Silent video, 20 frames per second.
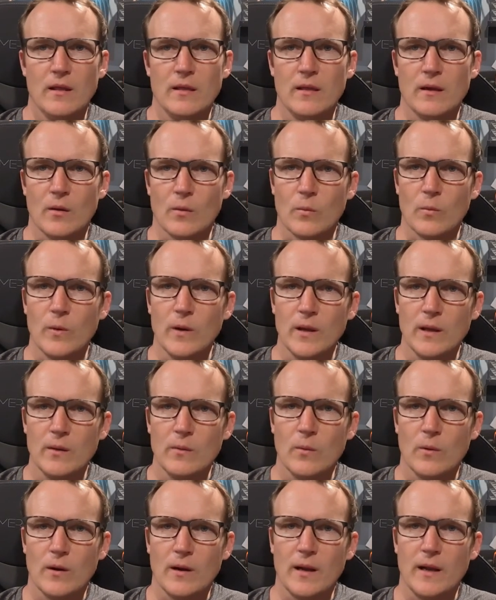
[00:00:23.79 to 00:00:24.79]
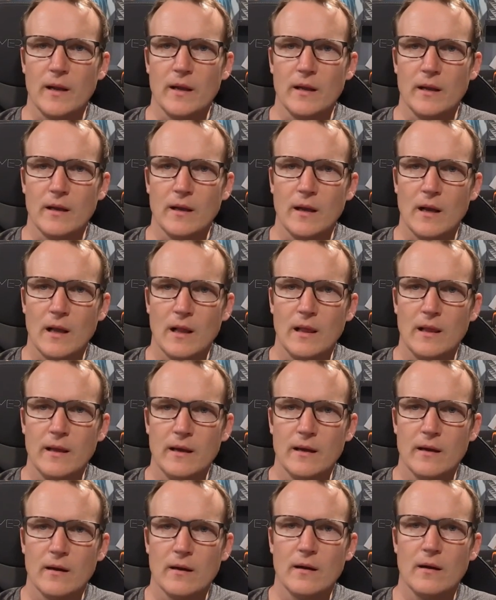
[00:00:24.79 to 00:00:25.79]
there really weren't any
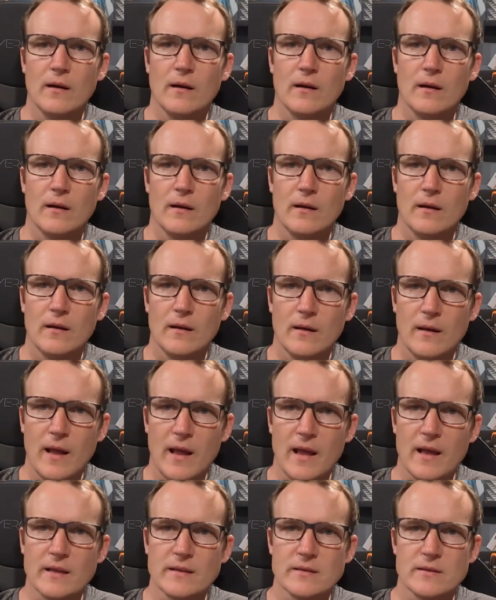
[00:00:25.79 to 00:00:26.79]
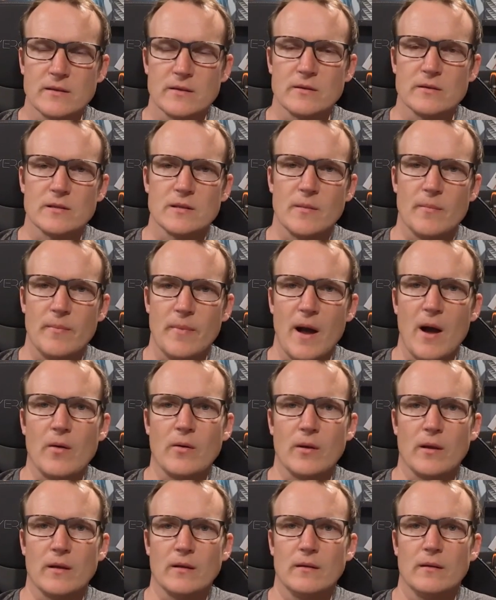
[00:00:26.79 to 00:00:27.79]
clear answers
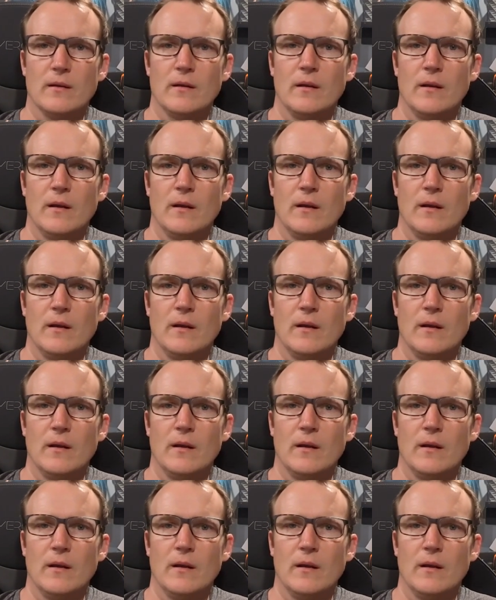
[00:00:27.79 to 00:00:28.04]
about it.